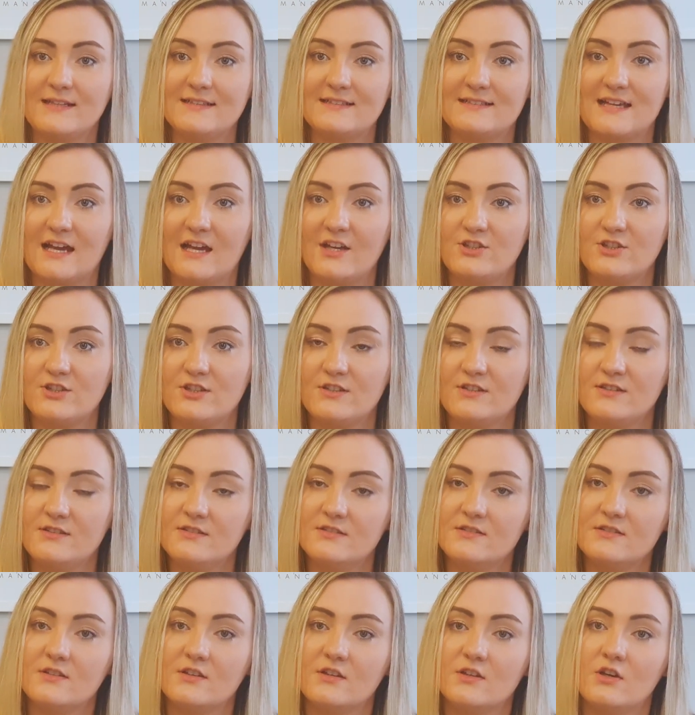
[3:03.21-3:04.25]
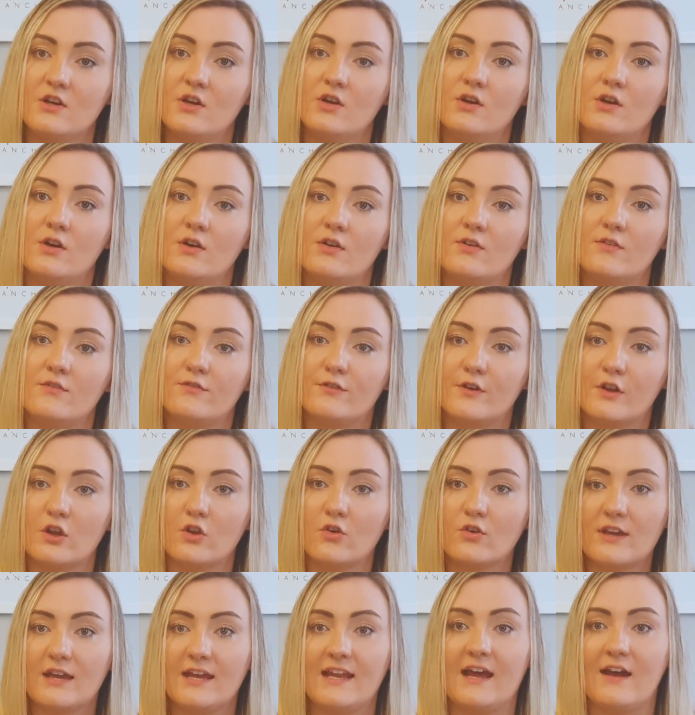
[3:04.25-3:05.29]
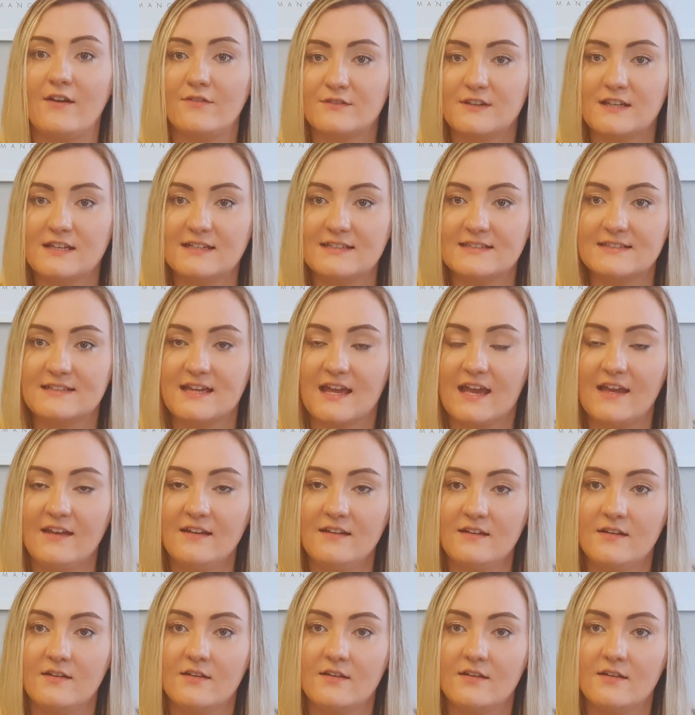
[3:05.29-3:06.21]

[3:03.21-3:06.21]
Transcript: sessions for looking after your skin.